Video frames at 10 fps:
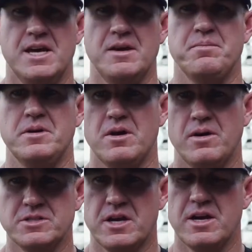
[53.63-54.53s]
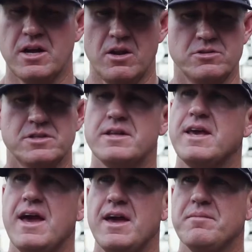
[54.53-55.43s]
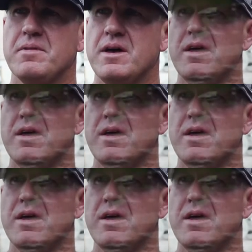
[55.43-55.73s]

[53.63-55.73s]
deep, you know, as you get close to the game